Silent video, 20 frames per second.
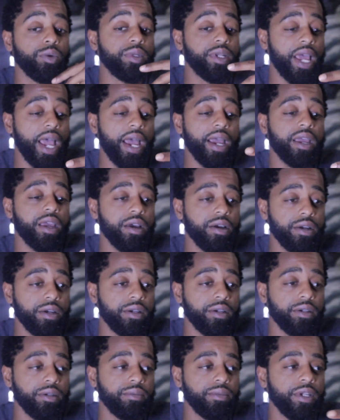not
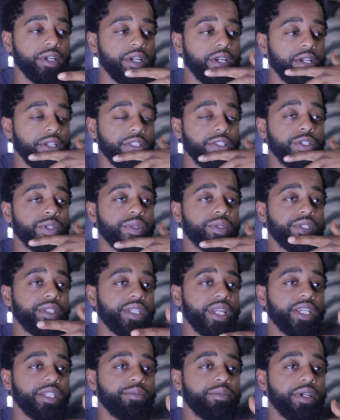come during
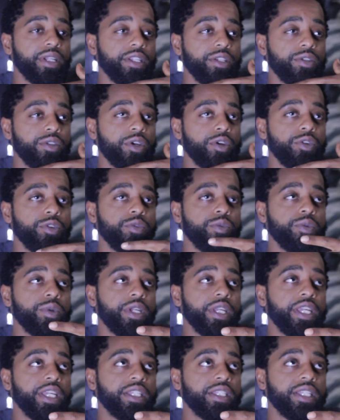sex. But
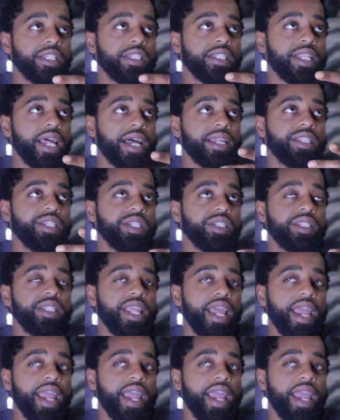it's not just